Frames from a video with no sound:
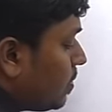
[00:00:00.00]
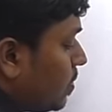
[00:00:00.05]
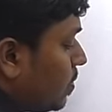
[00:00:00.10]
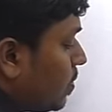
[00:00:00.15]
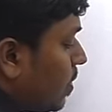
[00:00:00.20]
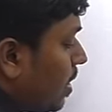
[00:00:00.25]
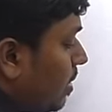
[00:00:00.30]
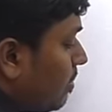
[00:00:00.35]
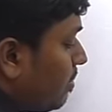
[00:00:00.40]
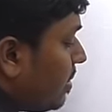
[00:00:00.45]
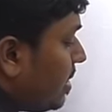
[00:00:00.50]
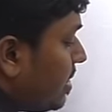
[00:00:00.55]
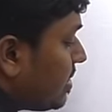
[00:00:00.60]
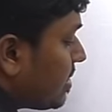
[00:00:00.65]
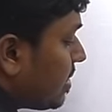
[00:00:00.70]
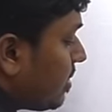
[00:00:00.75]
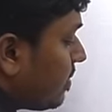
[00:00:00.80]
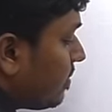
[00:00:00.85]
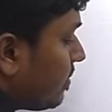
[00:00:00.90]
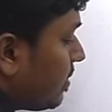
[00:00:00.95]
do a
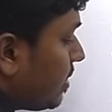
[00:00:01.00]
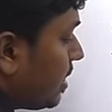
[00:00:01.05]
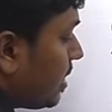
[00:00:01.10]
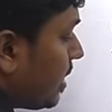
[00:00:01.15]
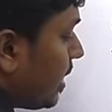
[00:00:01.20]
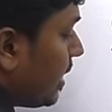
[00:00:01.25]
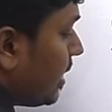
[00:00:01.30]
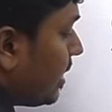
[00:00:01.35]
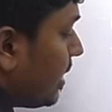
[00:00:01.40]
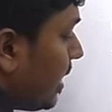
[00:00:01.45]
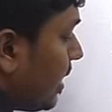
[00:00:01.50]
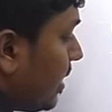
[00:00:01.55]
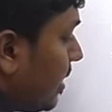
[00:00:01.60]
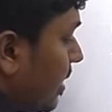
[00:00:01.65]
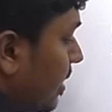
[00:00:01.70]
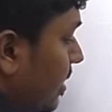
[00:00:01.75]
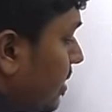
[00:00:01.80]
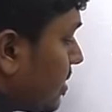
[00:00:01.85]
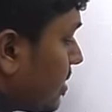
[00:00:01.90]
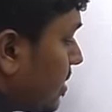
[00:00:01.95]
piece of work in 10
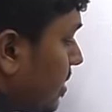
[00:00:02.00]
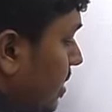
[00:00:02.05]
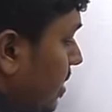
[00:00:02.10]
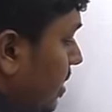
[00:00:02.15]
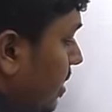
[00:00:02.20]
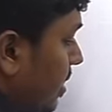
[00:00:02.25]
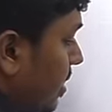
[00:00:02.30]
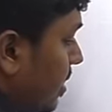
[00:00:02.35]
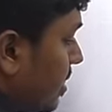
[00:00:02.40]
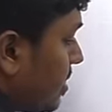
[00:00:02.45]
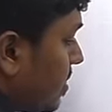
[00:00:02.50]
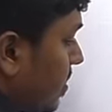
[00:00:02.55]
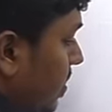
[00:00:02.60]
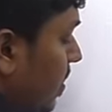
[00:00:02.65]
days. So